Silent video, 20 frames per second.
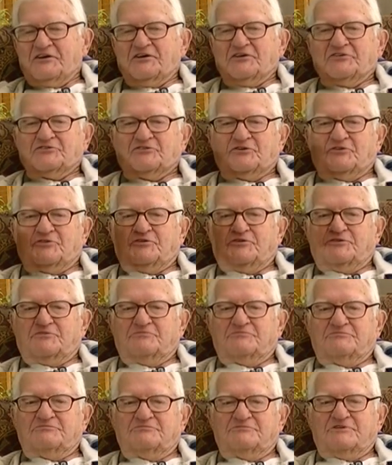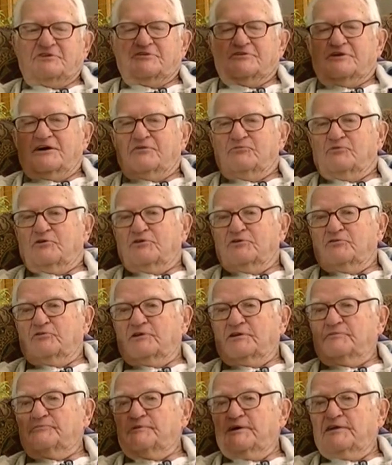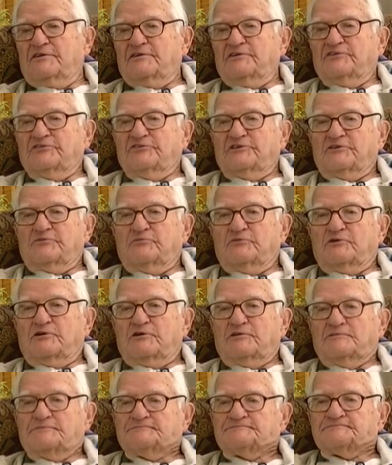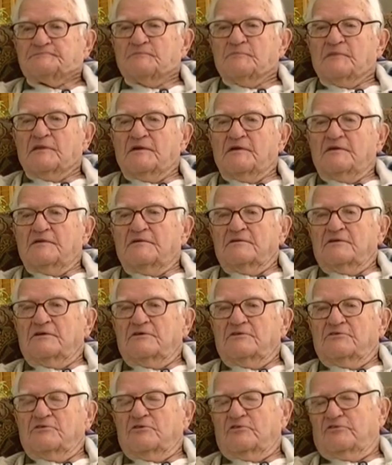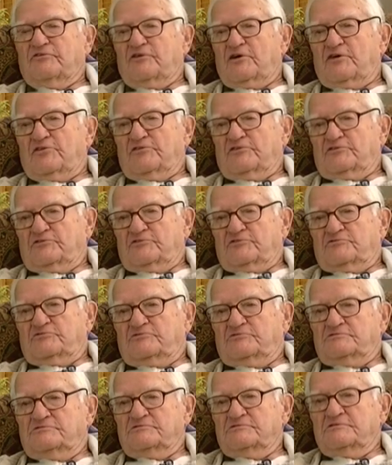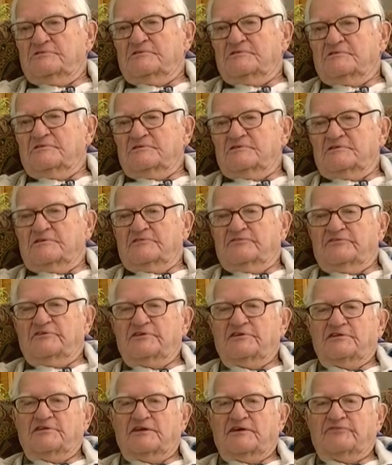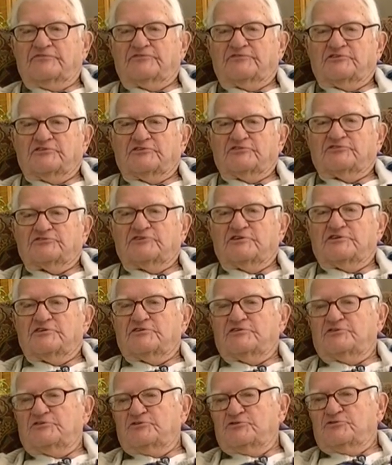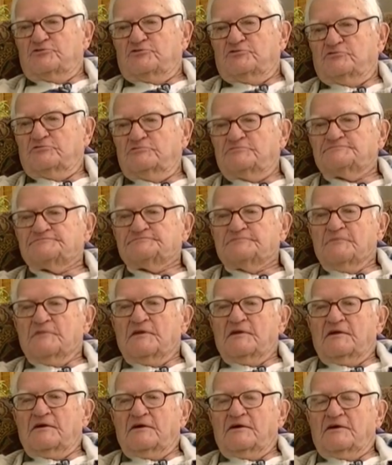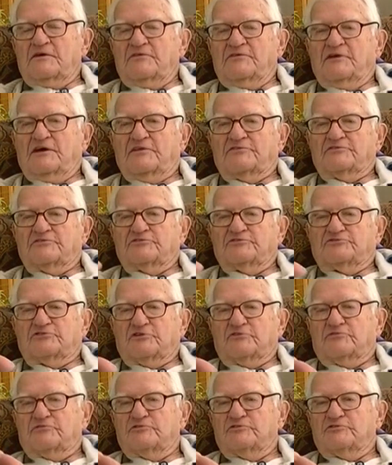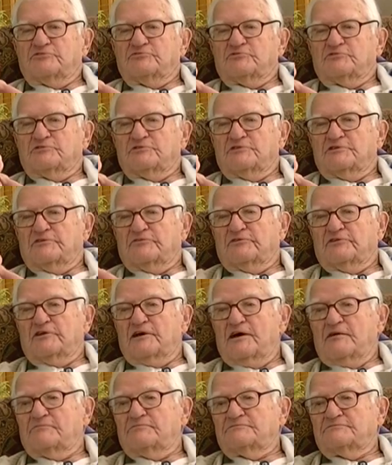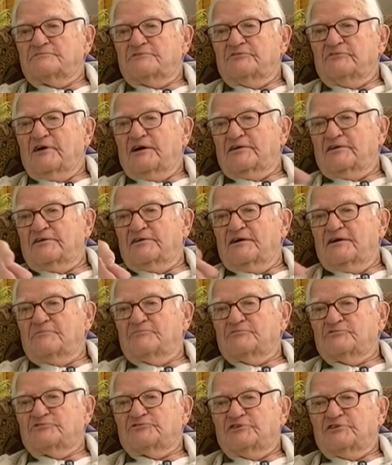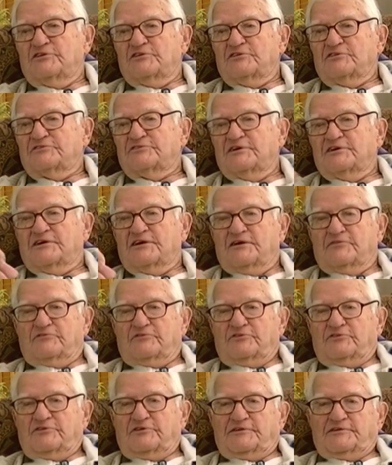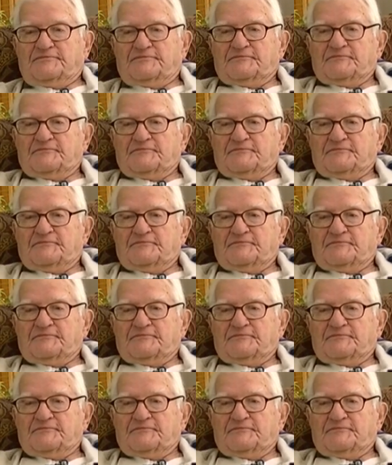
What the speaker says: So the young guy wondered what he meant. He said, well, your father knew if he left the estate to you, that the servants would live it up, divide it up, steal it, take everything.